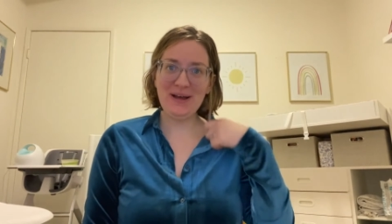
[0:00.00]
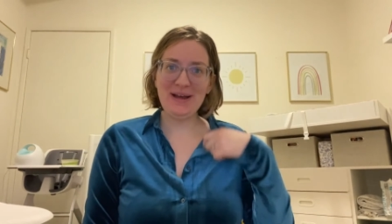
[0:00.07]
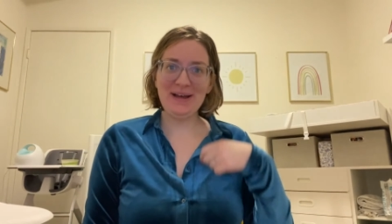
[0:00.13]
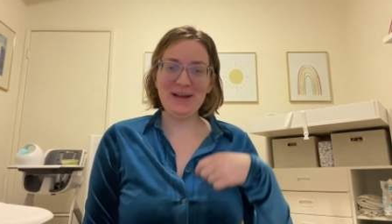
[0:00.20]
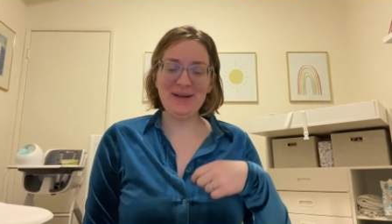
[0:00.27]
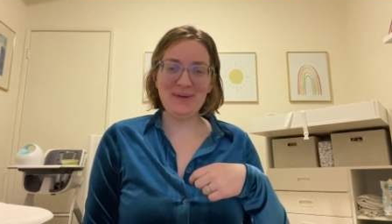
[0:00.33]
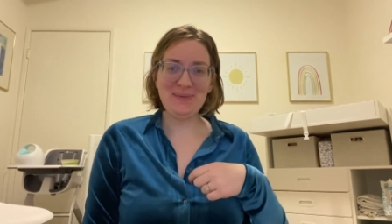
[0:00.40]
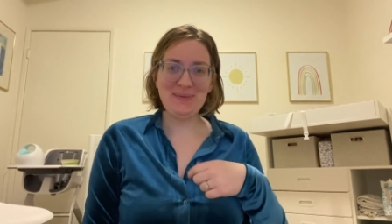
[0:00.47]

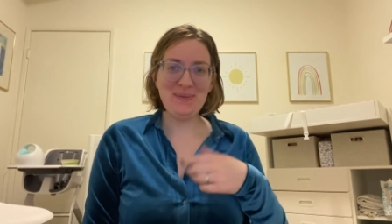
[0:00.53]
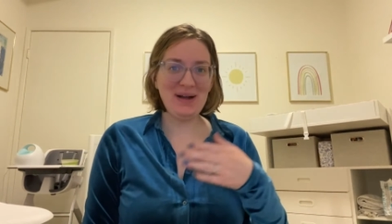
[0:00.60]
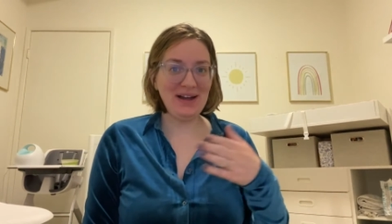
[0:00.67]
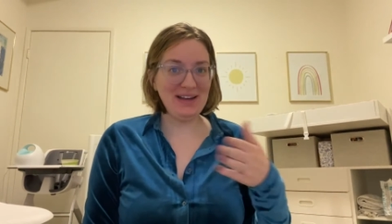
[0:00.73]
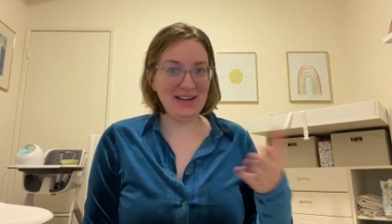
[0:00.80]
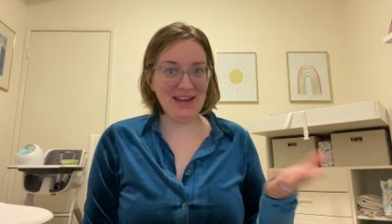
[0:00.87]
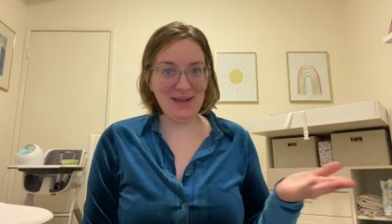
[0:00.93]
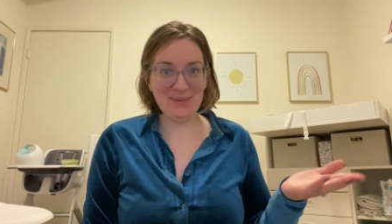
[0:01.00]
Um,
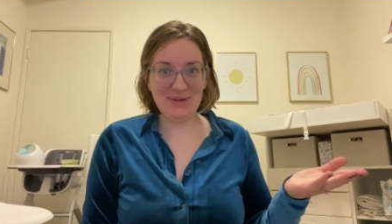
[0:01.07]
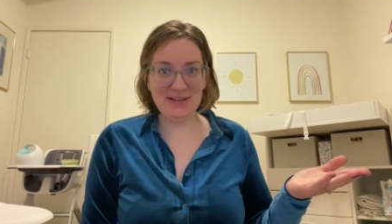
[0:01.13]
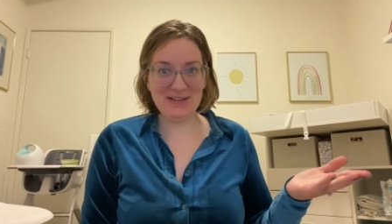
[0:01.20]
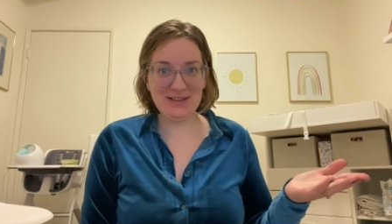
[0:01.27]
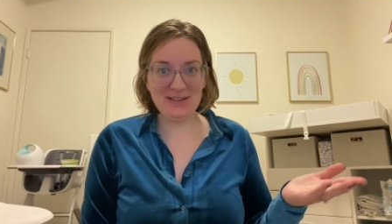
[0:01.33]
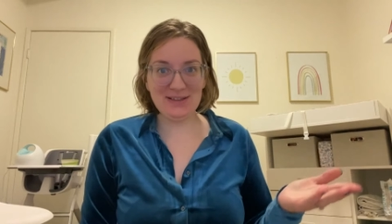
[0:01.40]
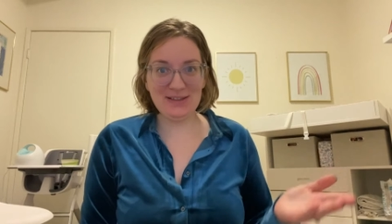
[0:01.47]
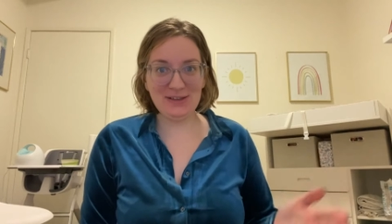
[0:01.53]
my name is
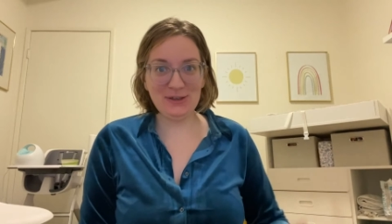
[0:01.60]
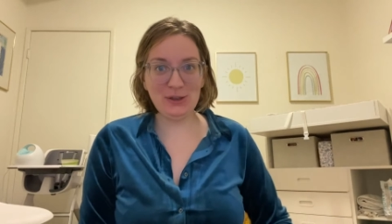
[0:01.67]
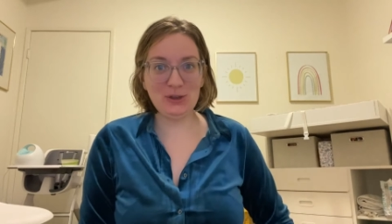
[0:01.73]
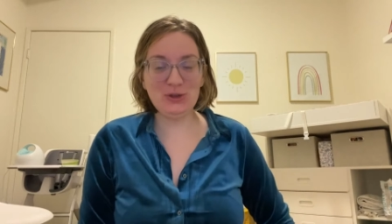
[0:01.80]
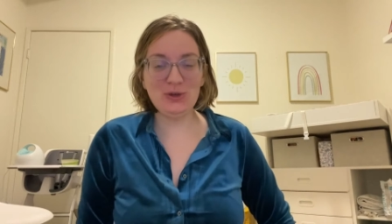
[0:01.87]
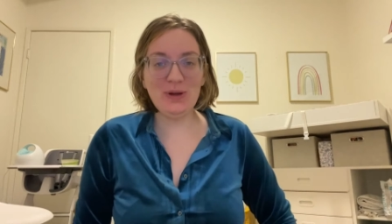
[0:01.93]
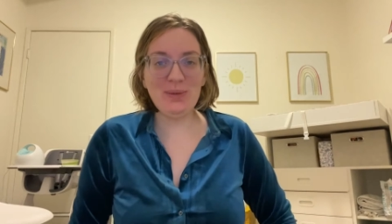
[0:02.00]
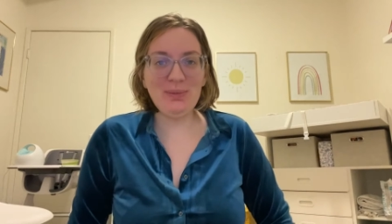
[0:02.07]
Cecilia
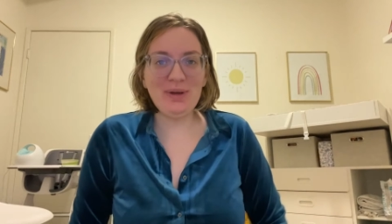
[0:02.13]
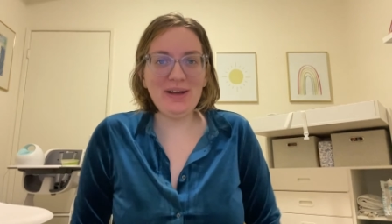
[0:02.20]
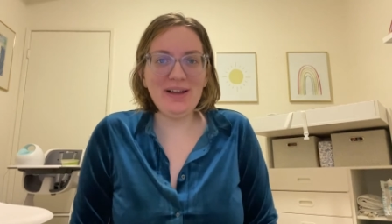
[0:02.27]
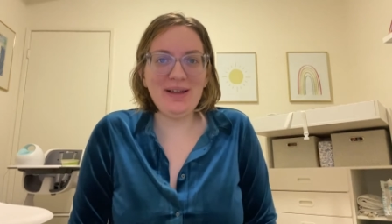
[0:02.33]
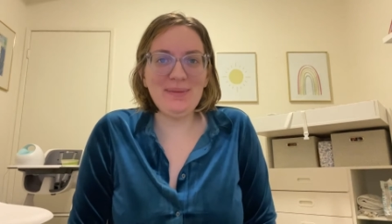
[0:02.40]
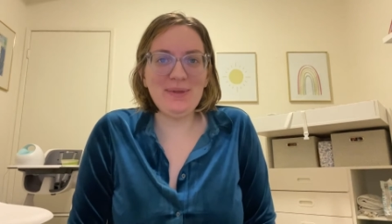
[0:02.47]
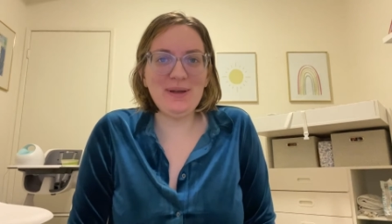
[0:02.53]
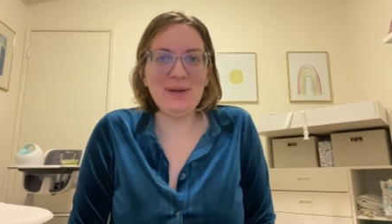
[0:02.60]
Tripp. I
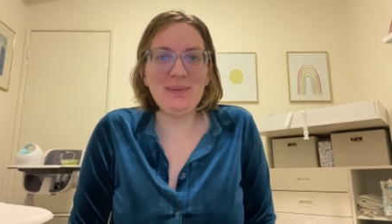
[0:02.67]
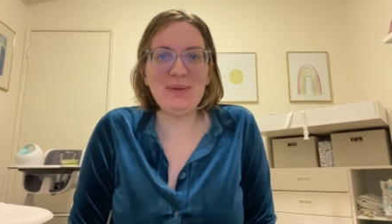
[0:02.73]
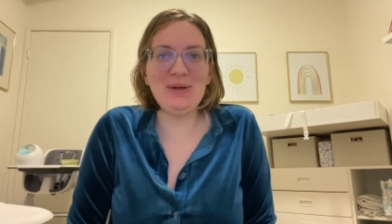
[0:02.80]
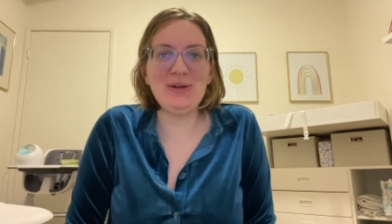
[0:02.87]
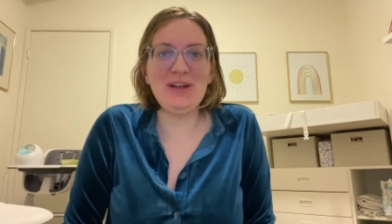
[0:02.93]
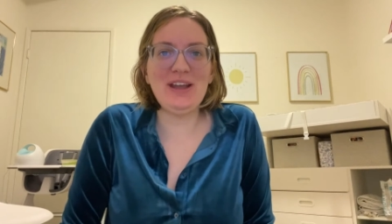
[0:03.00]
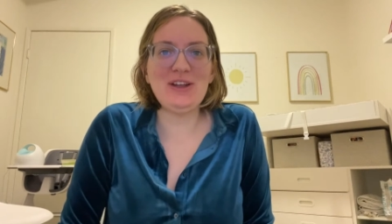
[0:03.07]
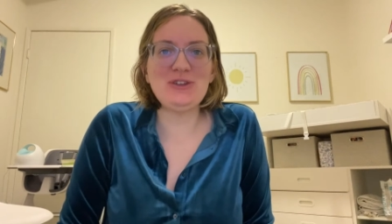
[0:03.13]
am the
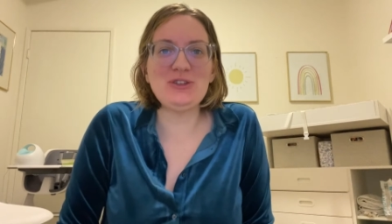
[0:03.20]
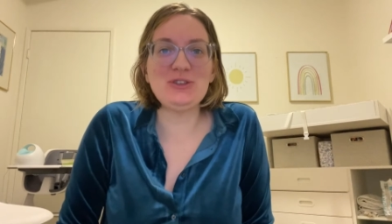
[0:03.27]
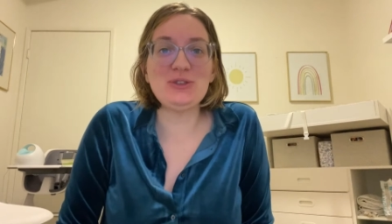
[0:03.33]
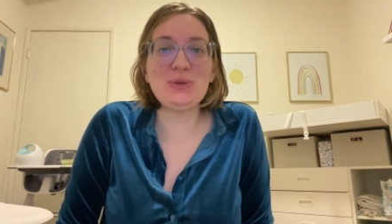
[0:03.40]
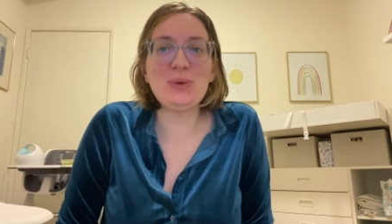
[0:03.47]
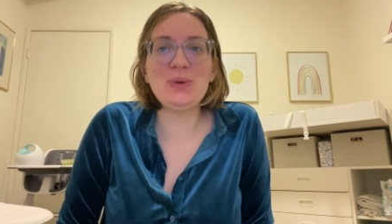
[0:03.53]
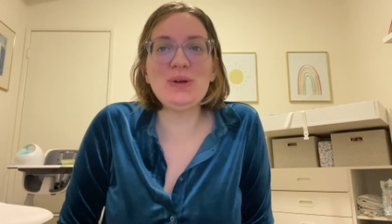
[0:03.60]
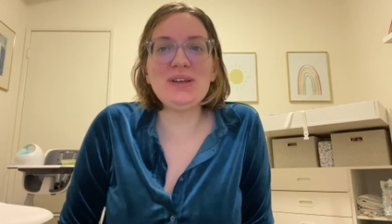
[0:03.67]
communications
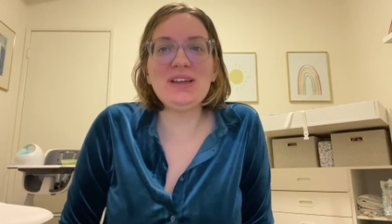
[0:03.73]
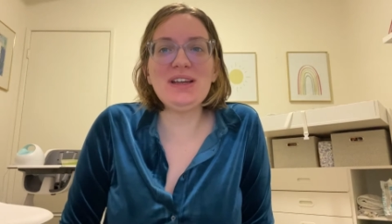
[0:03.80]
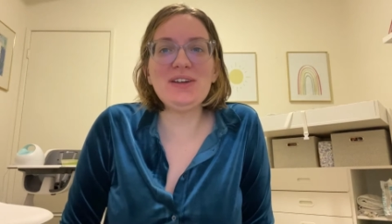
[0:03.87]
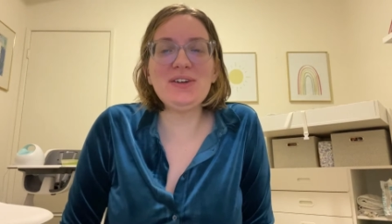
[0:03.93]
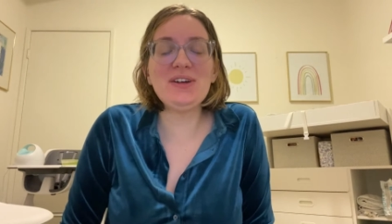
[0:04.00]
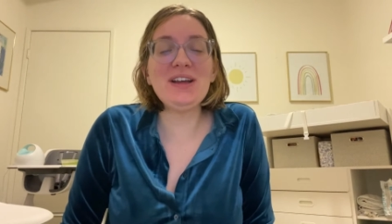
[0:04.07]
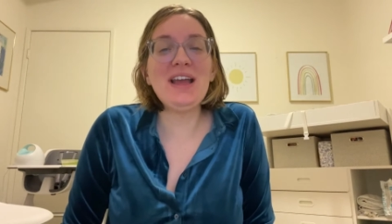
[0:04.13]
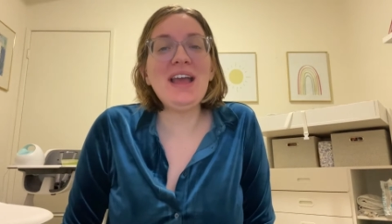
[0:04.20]

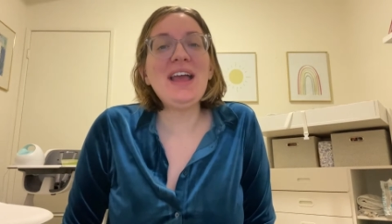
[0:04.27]
coordinator.